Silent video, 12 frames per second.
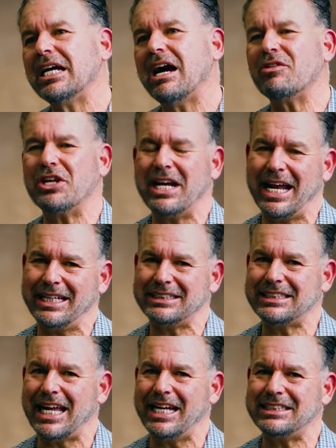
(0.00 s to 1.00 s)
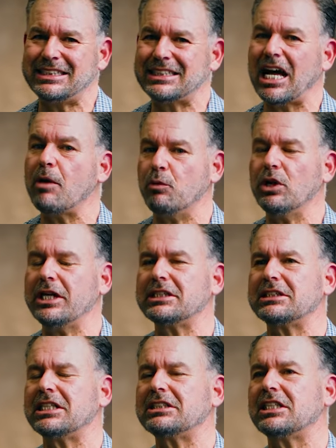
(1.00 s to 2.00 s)
of the United States, I'm really a
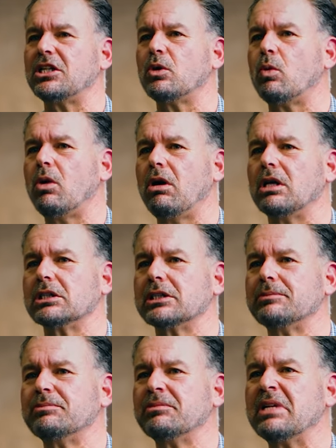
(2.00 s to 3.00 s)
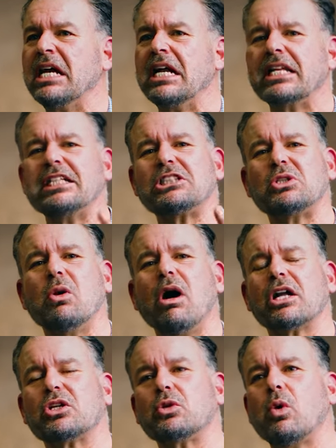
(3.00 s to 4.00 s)
citizen of the world. This
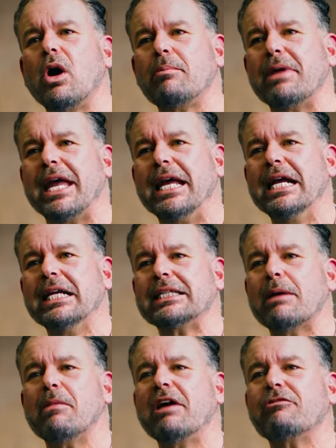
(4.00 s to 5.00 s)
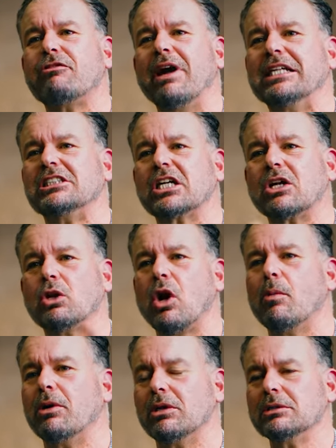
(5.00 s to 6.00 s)
dog taught me that my friends are
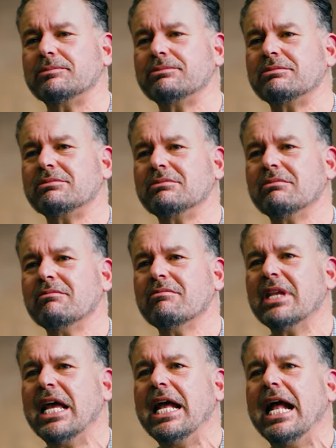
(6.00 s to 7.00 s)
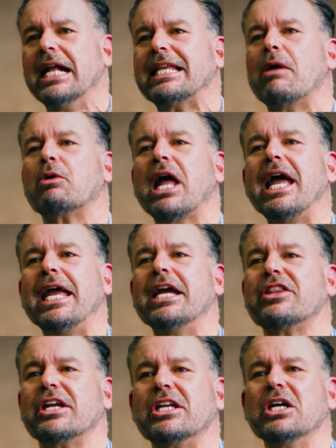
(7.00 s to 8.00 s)
global that when I
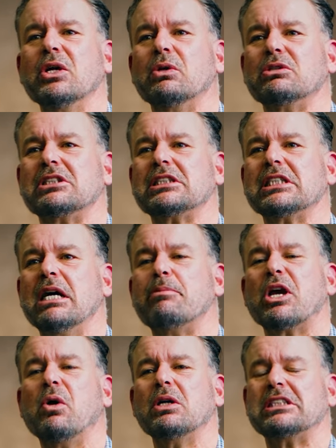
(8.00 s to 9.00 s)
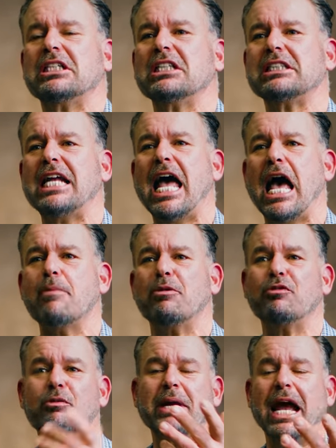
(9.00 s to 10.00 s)
hear the news, because it doesn't
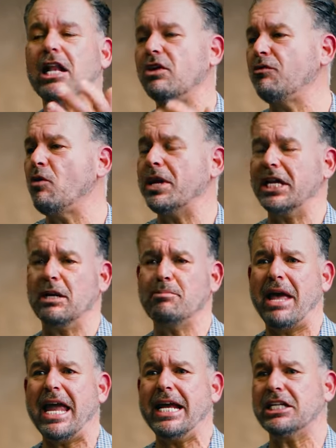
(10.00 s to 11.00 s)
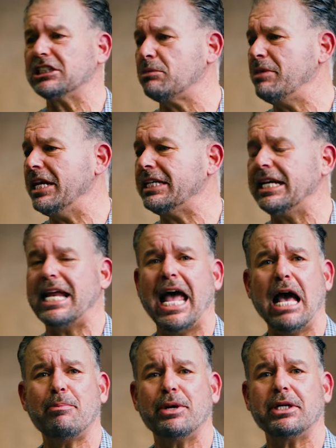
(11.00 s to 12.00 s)
happen from California to Maine, doesn't mean it didn't
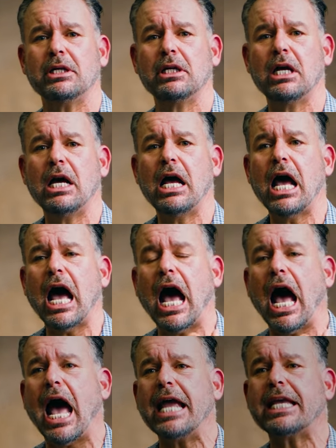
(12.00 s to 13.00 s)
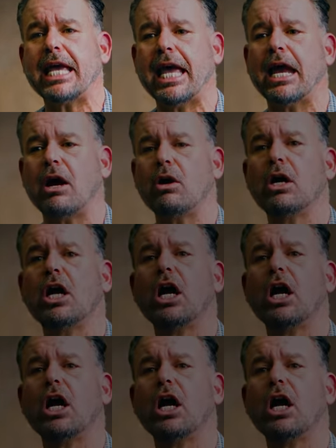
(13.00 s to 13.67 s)
happen, I care